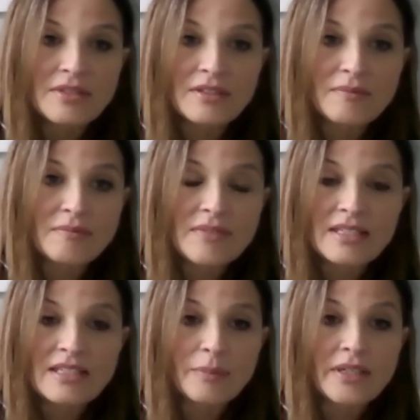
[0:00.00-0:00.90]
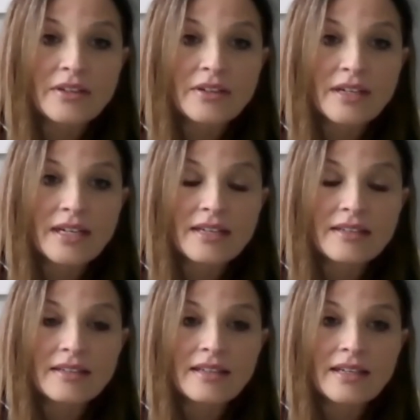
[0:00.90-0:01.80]
to disappear
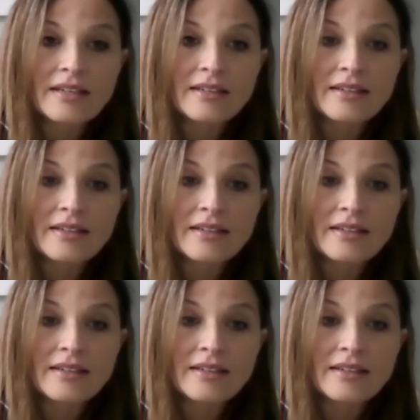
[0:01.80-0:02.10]
and and